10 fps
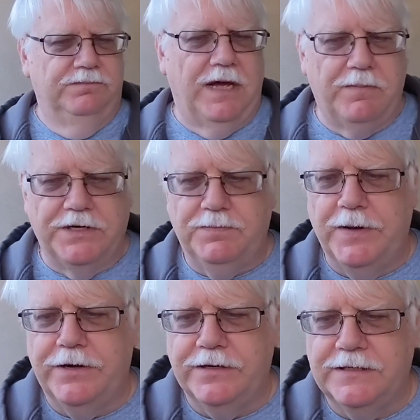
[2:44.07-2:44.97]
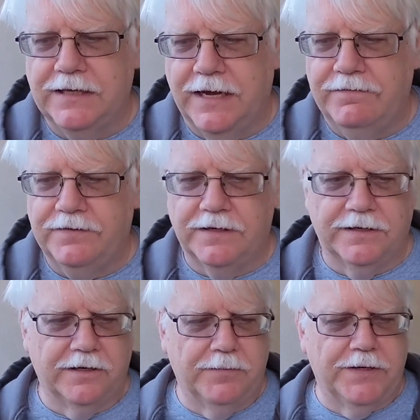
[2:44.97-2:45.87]
not much bitterness left, and a
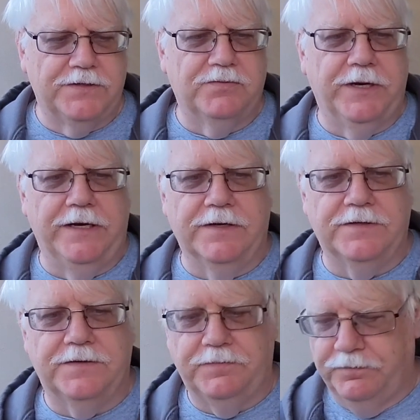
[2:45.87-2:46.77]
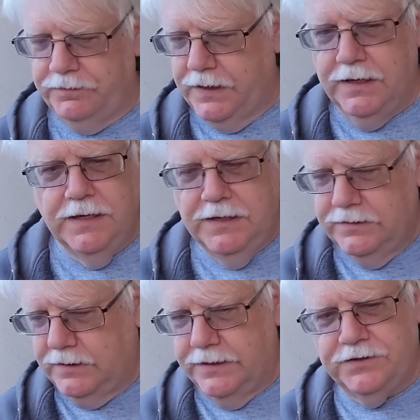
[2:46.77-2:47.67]
little bit of sweetness.
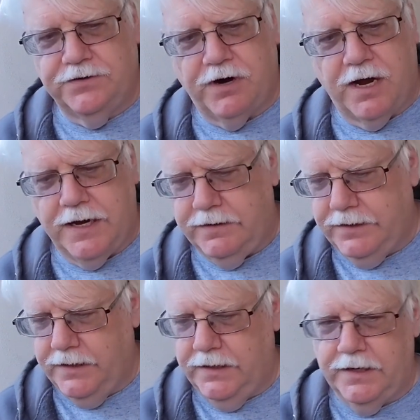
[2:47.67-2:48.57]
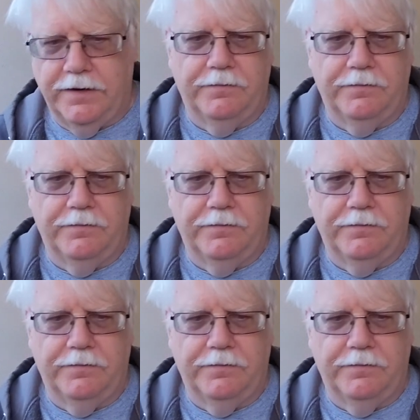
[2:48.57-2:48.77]
So let's try the